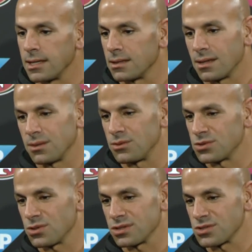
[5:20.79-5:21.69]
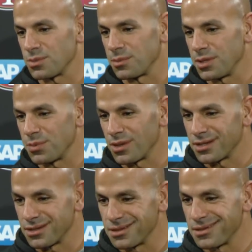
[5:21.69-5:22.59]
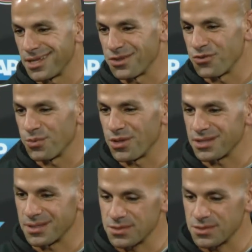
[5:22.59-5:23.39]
Yeah, there's only so many people on the football team,